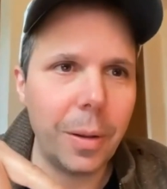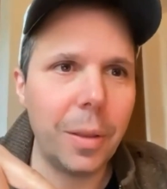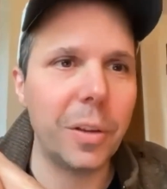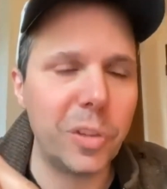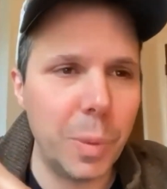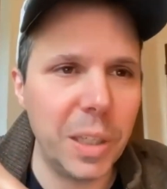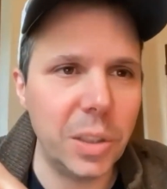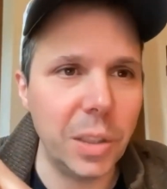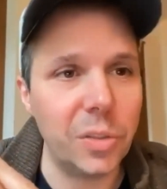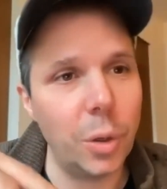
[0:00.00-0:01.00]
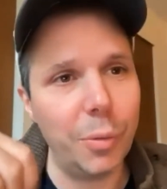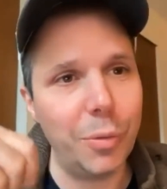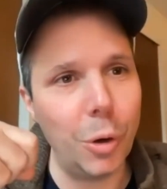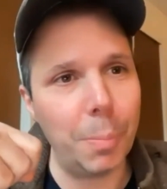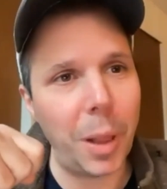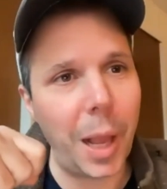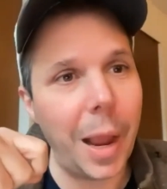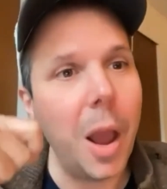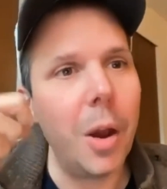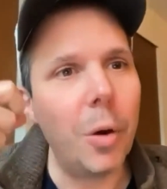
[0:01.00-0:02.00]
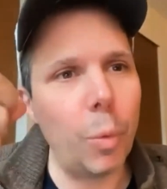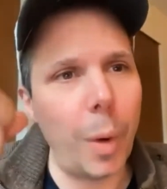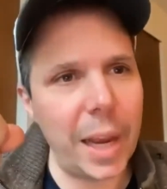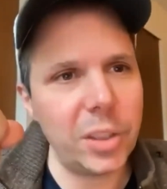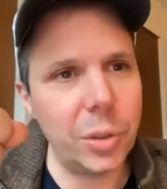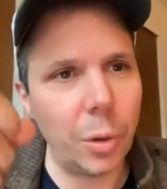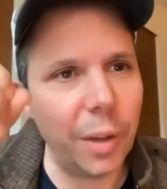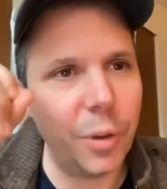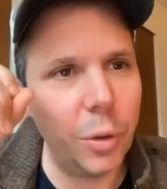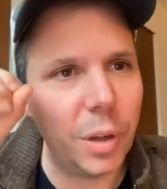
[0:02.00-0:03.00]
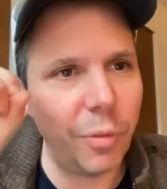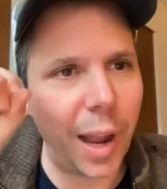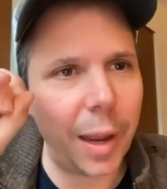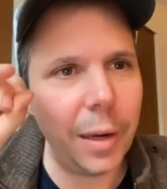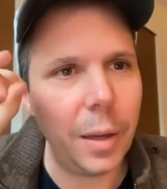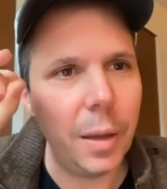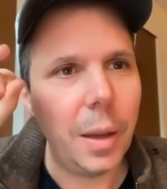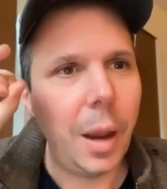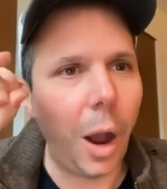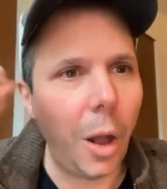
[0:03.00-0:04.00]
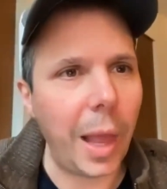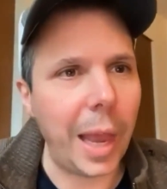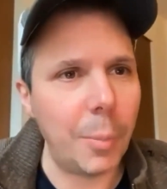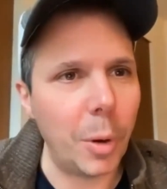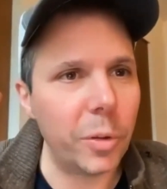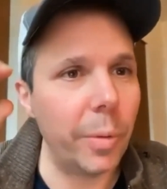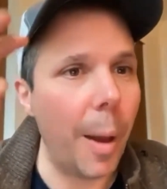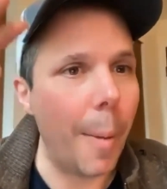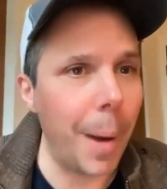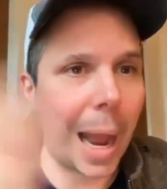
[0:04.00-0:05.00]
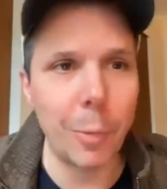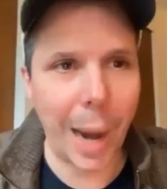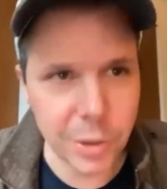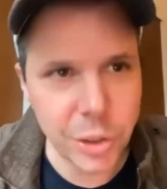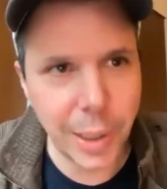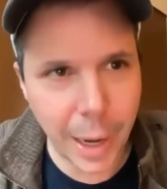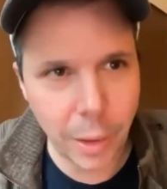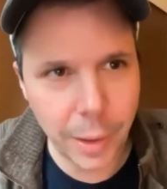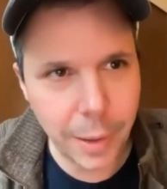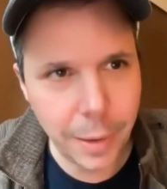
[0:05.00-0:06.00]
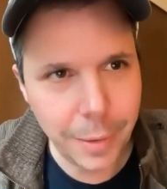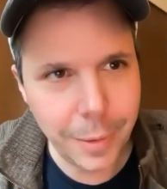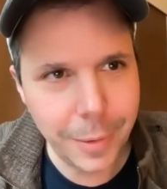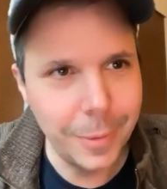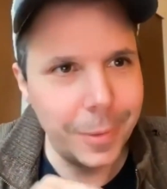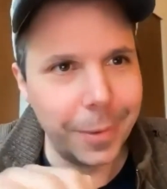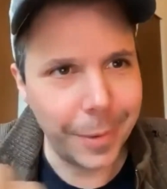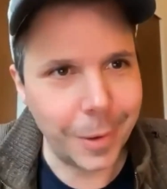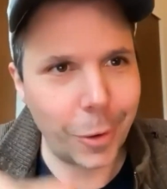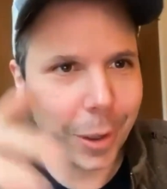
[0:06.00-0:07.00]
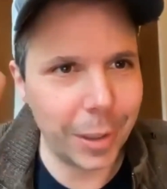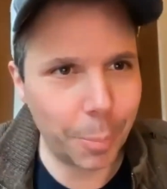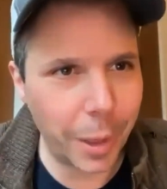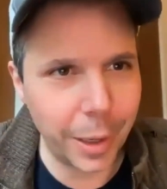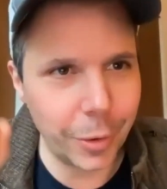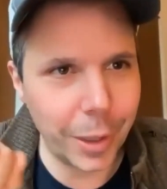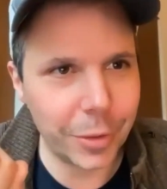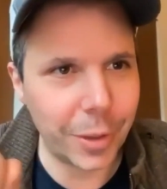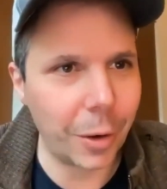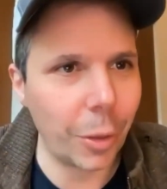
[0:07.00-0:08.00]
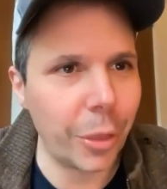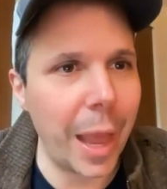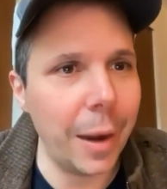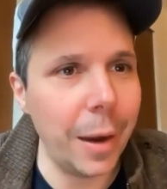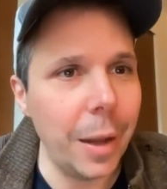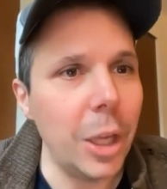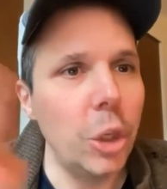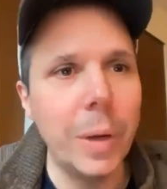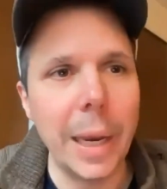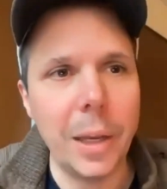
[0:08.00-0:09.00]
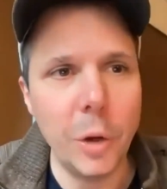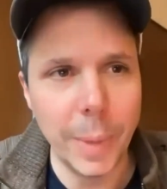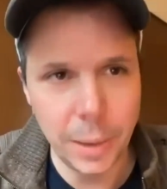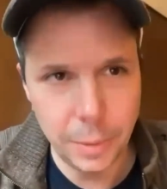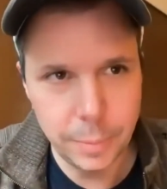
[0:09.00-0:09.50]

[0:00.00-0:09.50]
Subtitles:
the species. So if you apply rational, if you divide all animals by rationality, according to Plato and Aristotle, then you get human,